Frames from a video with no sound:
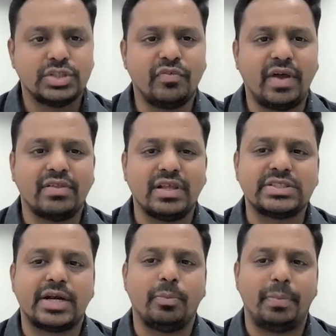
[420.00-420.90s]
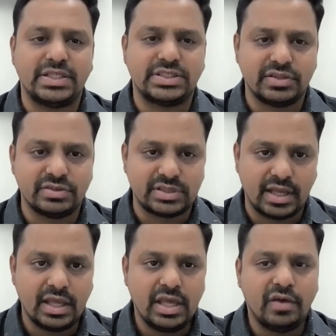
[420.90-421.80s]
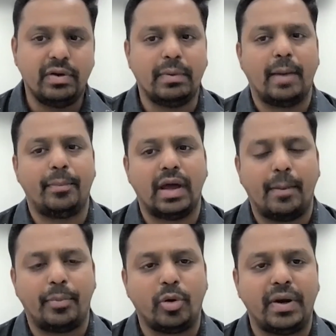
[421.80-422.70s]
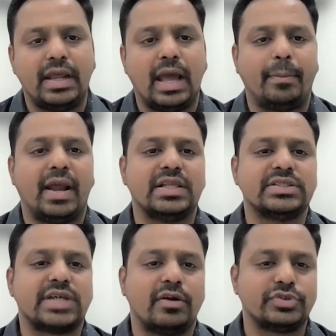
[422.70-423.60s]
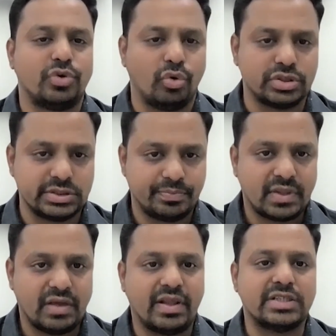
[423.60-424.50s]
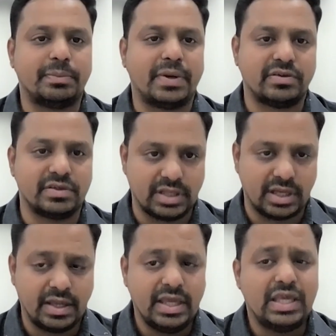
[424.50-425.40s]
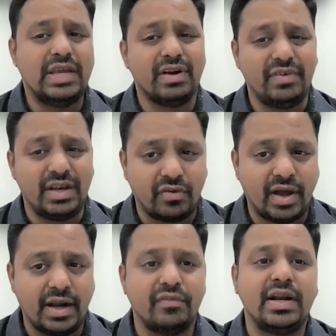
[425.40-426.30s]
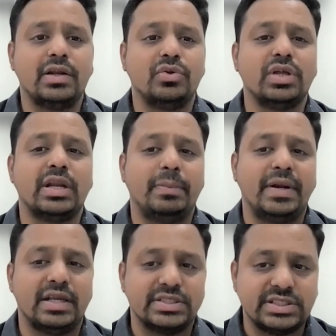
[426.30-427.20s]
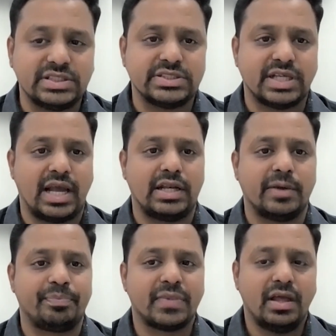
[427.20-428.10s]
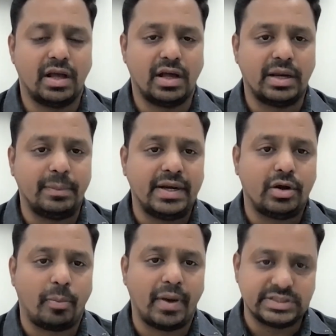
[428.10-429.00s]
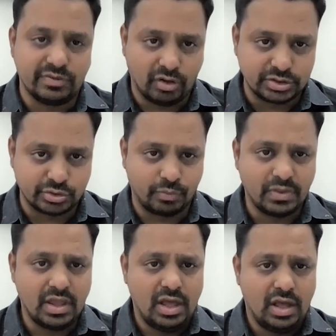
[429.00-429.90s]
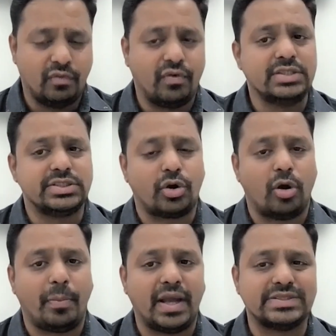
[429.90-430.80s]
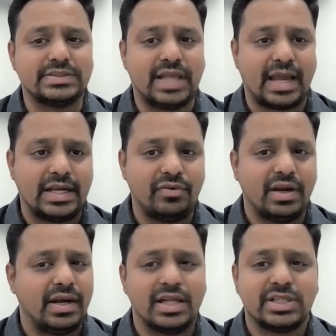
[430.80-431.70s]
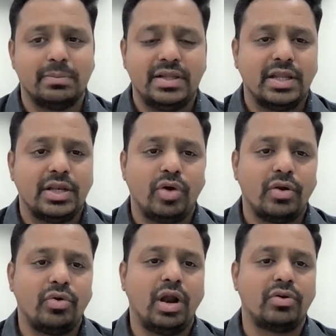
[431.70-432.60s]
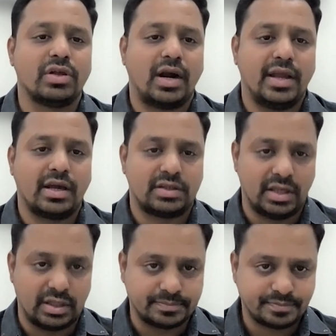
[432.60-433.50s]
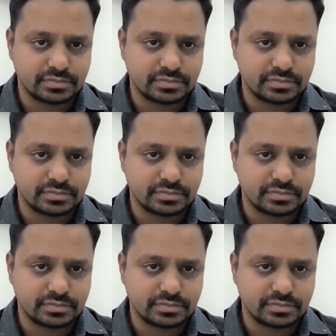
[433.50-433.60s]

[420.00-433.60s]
So wherever this kind of patient is there, we appropriately apply this kind of scores when there's a patient is there. Even we require, we do the repeat ECGs and repeat tropi as well also. Once the tropi is negative, it doesn't mean that you are rule out the cardiac thing.